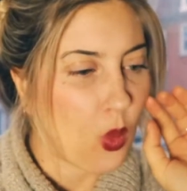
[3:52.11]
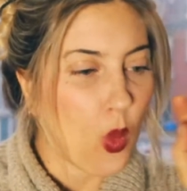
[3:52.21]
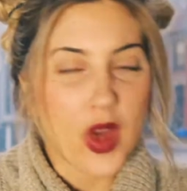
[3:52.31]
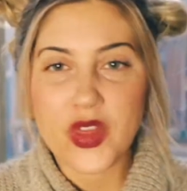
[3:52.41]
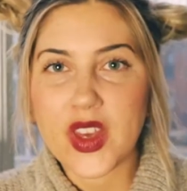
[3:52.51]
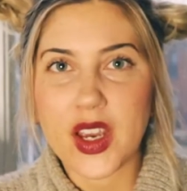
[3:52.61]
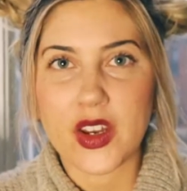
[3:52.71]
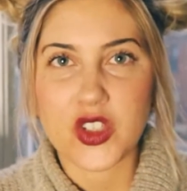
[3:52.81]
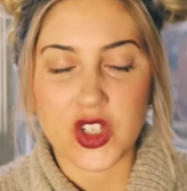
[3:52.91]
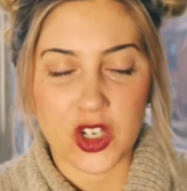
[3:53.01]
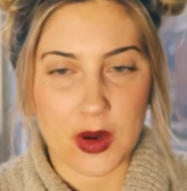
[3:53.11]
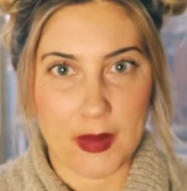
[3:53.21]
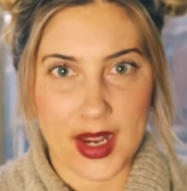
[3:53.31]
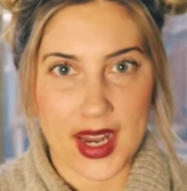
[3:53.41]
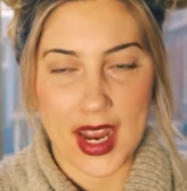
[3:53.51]
one thing under
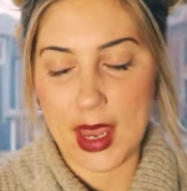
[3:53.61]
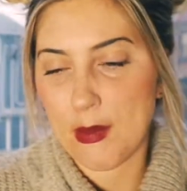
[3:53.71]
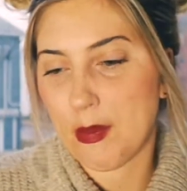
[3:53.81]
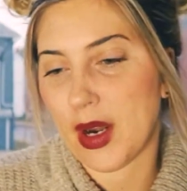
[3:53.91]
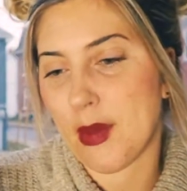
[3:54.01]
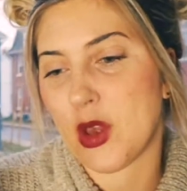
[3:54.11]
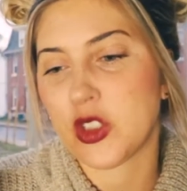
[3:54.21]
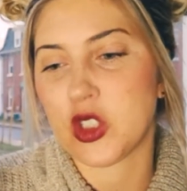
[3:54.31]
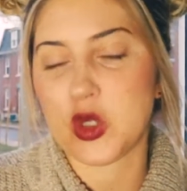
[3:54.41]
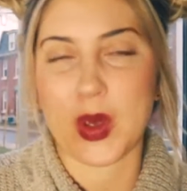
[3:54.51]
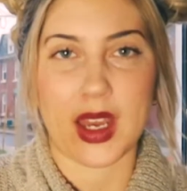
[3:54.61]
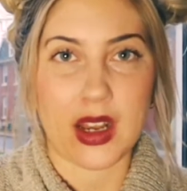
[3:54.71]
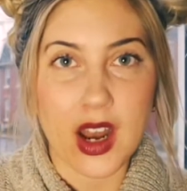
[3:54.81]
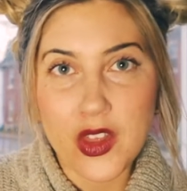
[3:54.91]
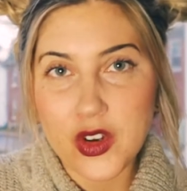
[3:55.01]
my name, but I'm also doing
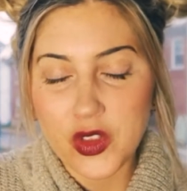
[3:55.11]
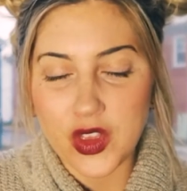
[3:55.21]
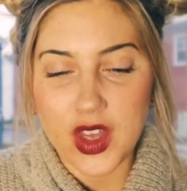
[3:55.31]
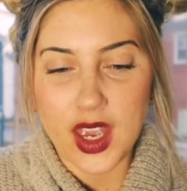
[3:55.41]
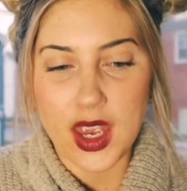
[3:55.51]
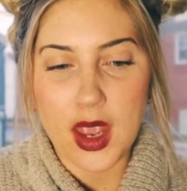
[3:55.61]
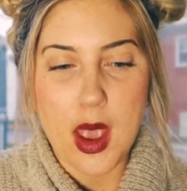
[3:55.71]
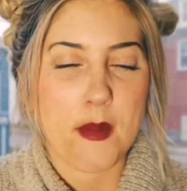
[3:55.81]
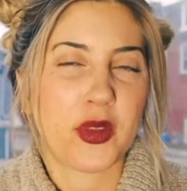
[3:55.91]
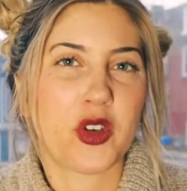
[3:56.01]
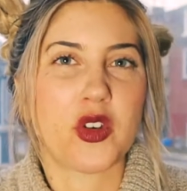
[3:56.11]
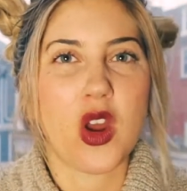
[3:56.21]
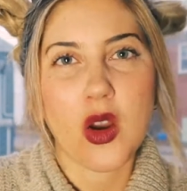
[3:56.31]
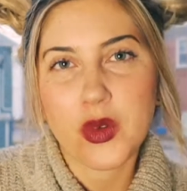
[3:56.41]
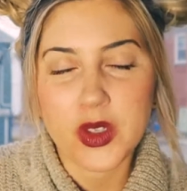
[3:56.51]
another thing, but they're
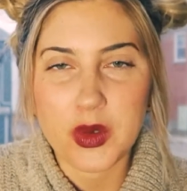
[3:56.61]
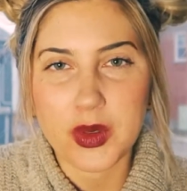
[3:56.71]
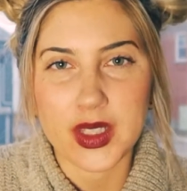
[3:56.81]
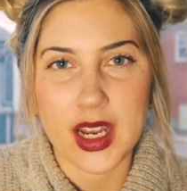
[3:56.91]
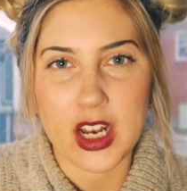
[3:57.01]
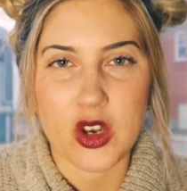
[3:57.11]
not really related.